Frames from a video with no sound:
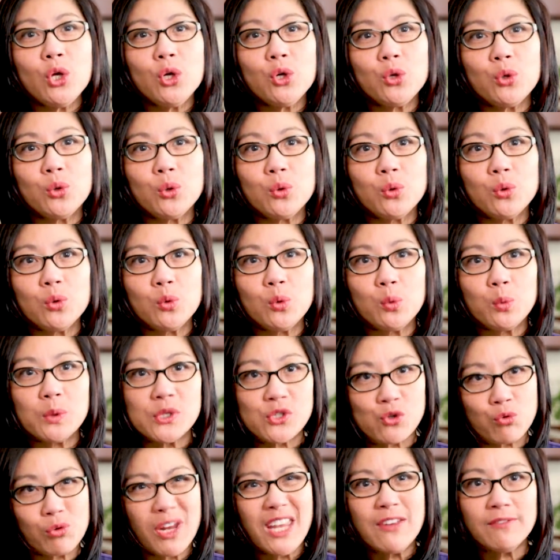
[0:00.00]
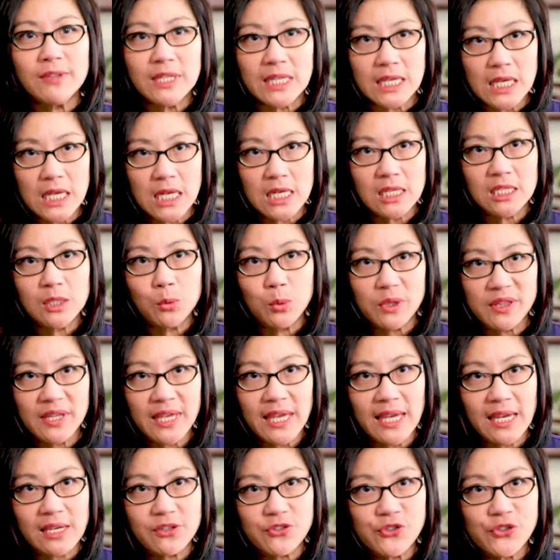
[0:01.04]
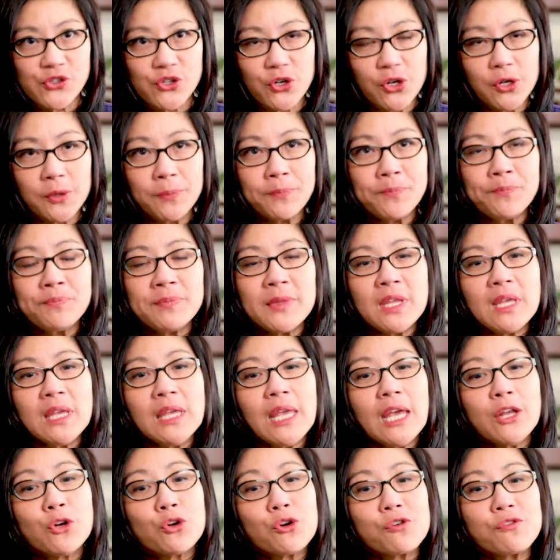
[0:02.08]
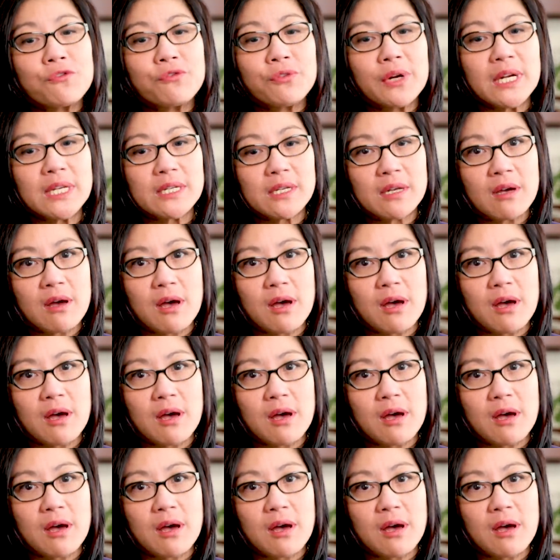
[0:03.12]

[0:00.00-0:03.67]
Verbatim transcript: who was gravely ill with cancer. And her friend